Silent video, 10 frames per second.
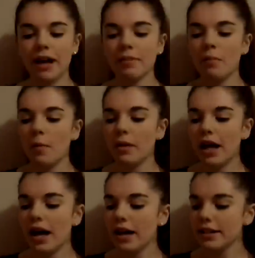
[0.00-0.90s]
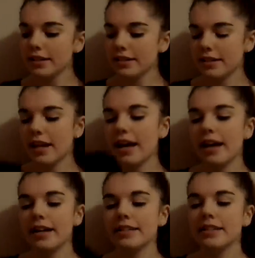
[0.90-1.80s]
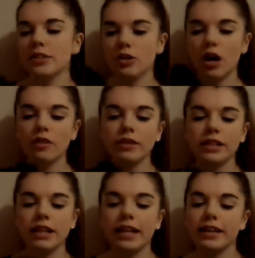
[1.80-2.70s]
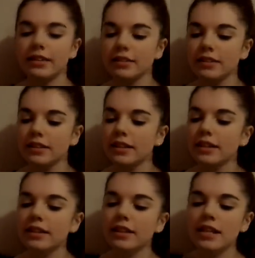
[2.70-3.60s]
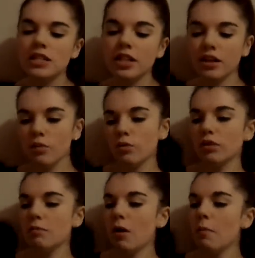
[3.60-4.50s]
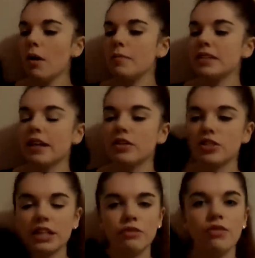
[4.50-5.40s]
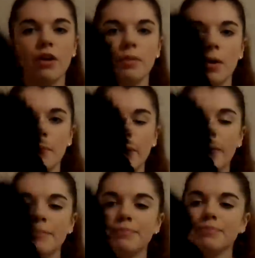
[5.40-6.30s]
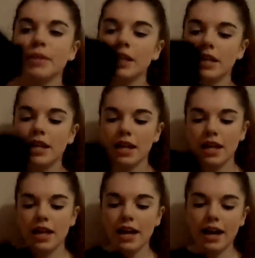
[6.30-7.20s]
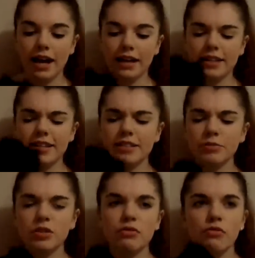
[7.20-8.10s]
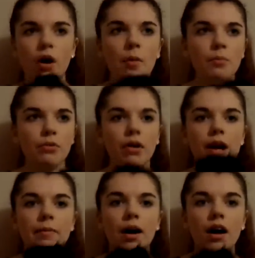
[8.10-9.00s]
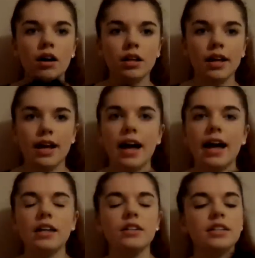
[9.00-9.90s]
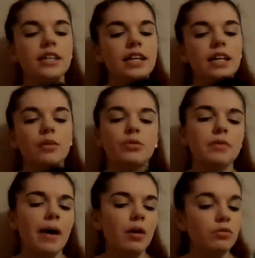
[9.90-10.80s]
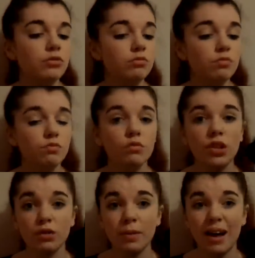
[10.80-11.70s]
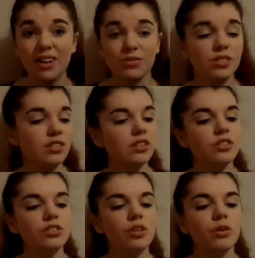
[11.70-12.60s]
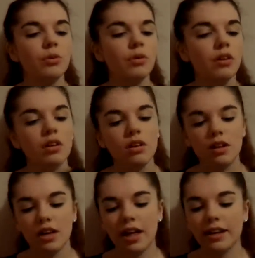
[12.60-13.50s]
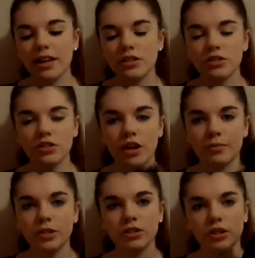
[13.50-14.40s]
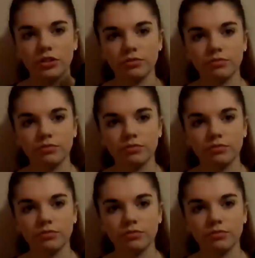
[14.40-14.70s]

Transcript: bobble hat, and it's got a really like it's not like a woolen pom-pom, it's kind of just like a furry pom-pom. And this was from Primark, and it was about £3, so I kind of just thought I'm just going to